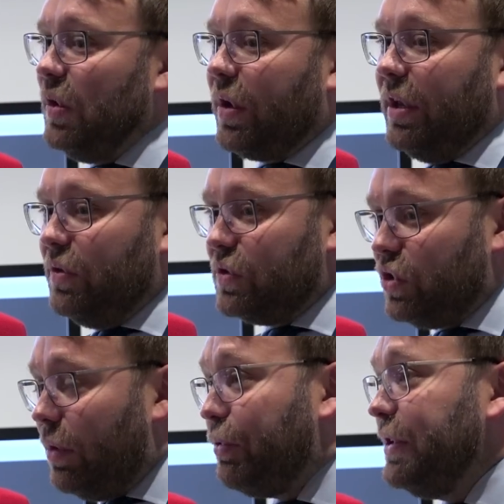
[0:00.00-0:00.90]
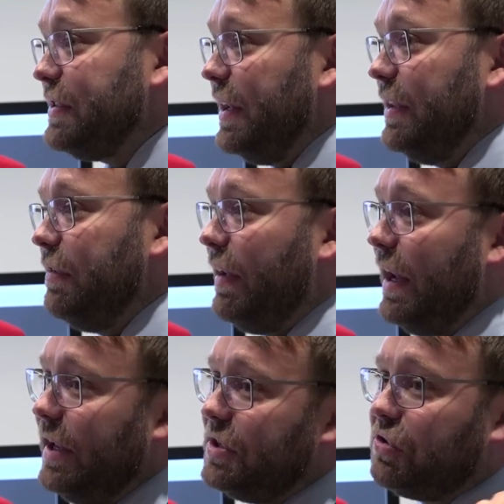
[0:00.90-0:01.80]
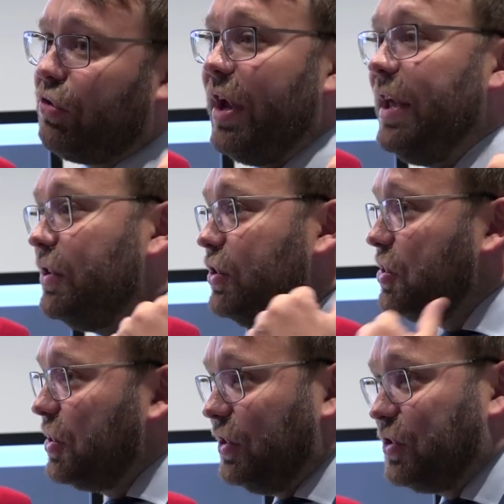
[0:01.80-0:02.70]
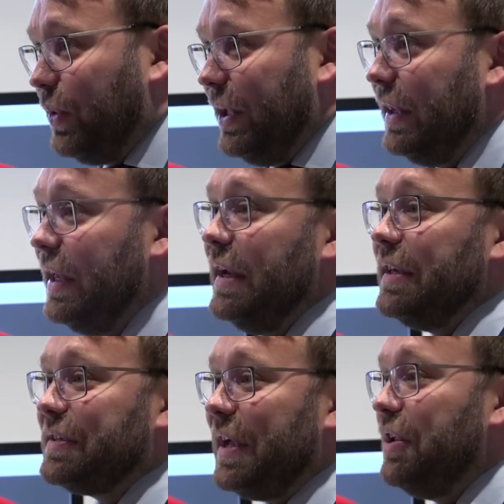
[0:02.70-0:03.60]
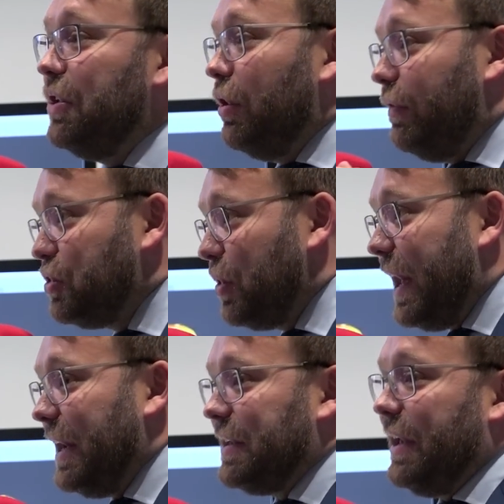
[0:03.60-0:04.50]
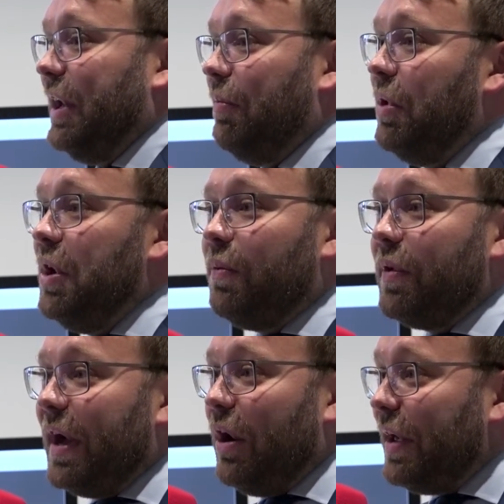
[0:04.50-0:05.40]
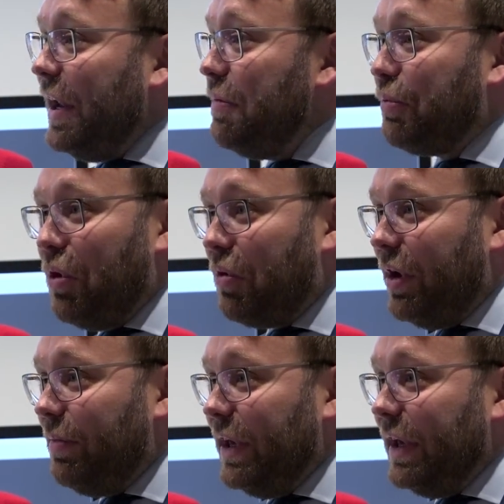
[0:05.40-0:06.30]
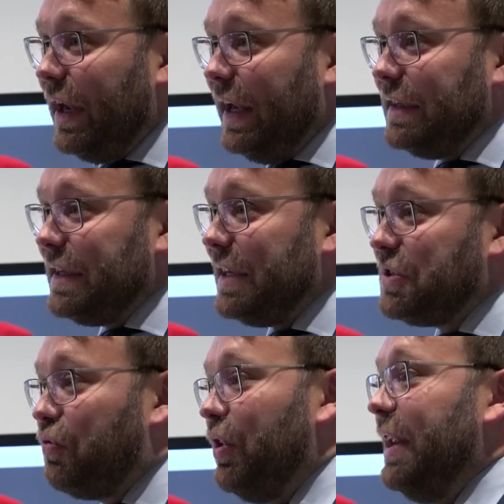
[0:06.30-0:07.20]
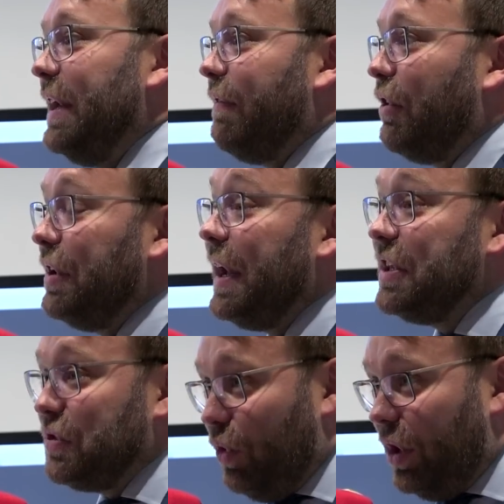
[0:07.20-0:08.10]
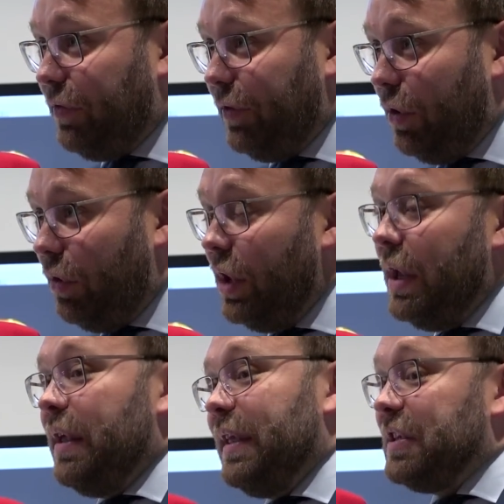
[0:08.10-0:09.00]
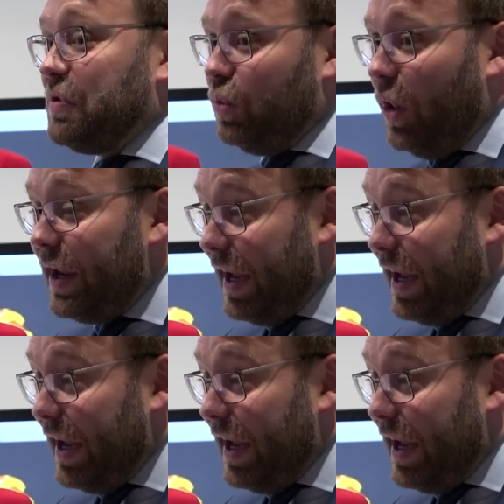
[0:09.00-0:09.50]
You can use your presetting device, create a digital twin, send it over to CAD-CAM without any programming, and that's really a very nice workflow. That's one